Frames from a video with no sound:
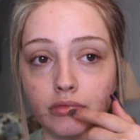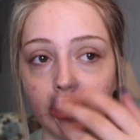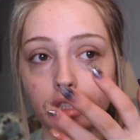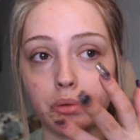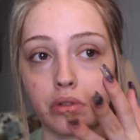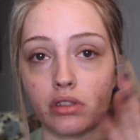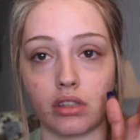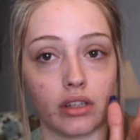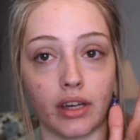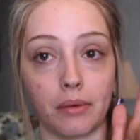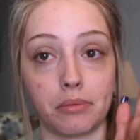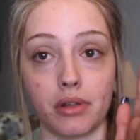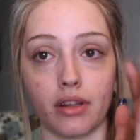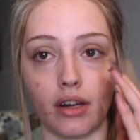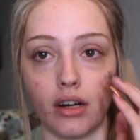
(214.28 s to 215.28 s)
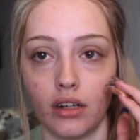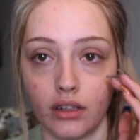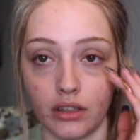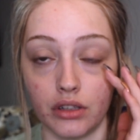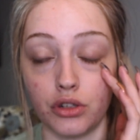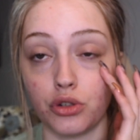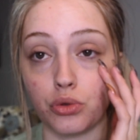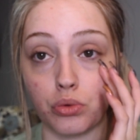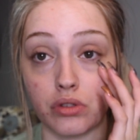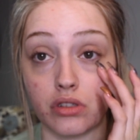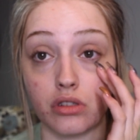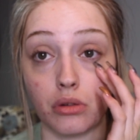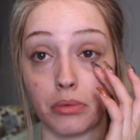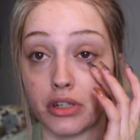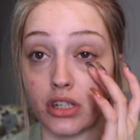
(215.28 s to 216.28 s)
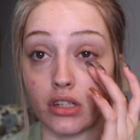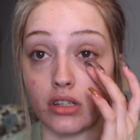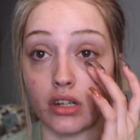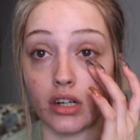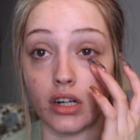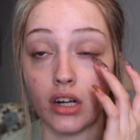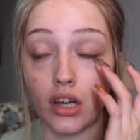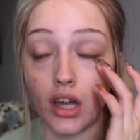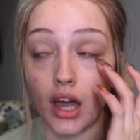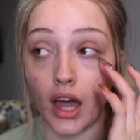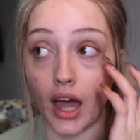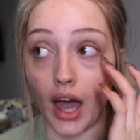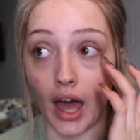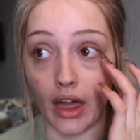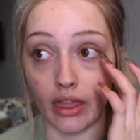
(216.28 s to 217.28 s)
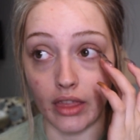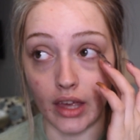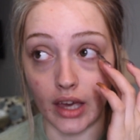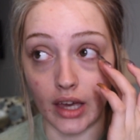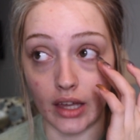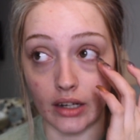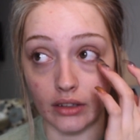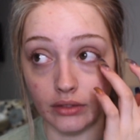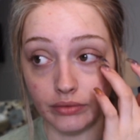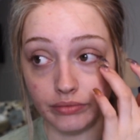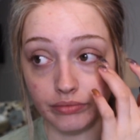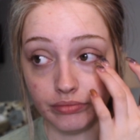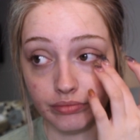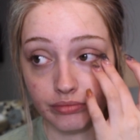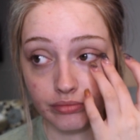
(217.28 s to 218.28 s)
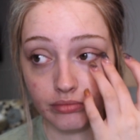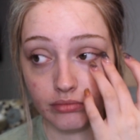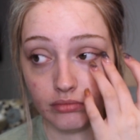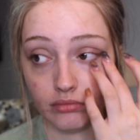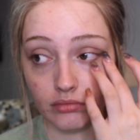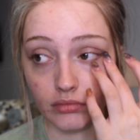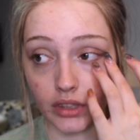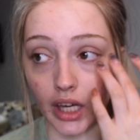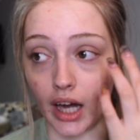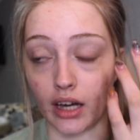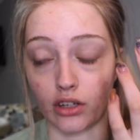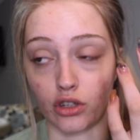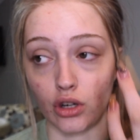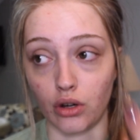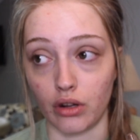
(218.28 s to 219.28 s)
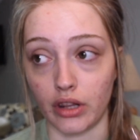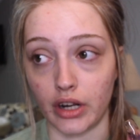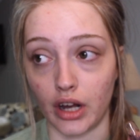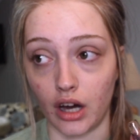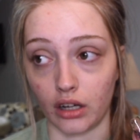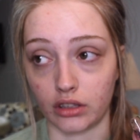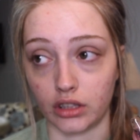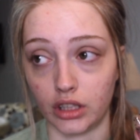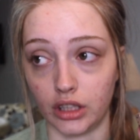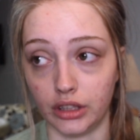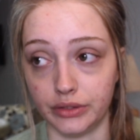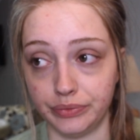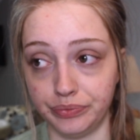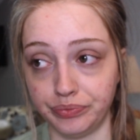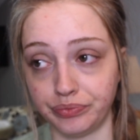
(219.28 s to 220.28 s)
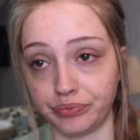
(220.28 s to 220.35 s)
Just because I kept it there, it just was so much easier. And then, yeah, go to the doctor,